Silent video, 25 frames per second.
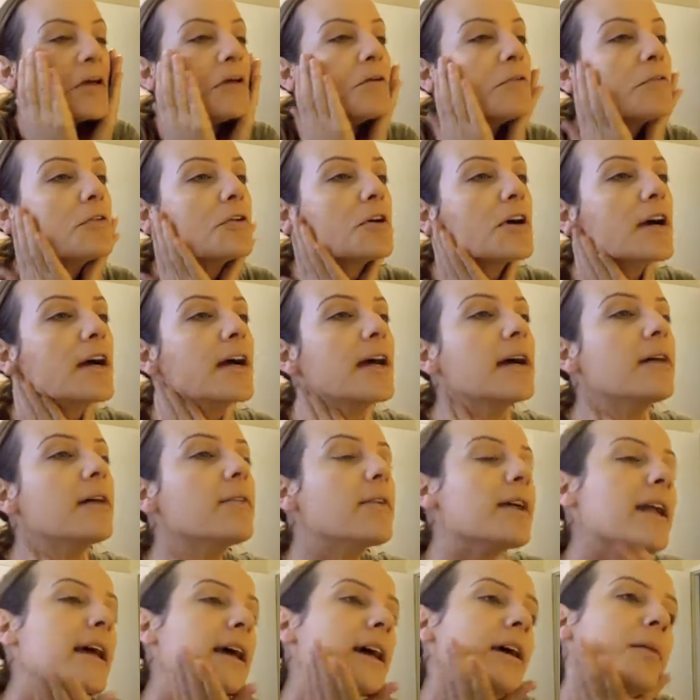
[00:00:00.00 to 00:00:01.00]
I wore
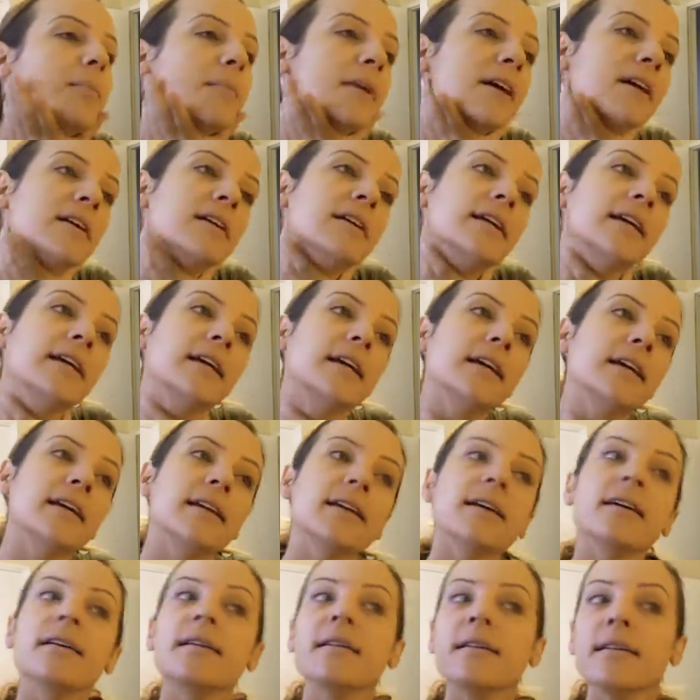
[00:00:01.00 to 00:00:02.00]
it when I got
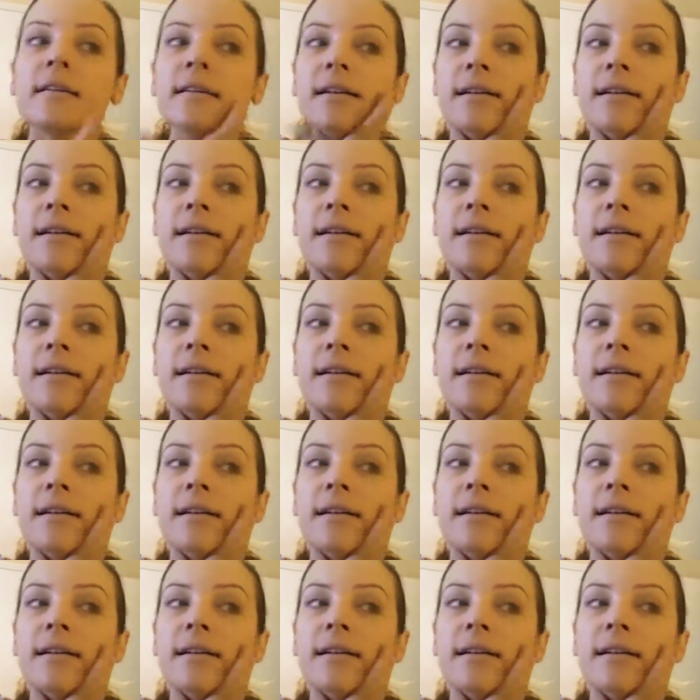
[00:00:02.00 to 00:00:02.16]
married,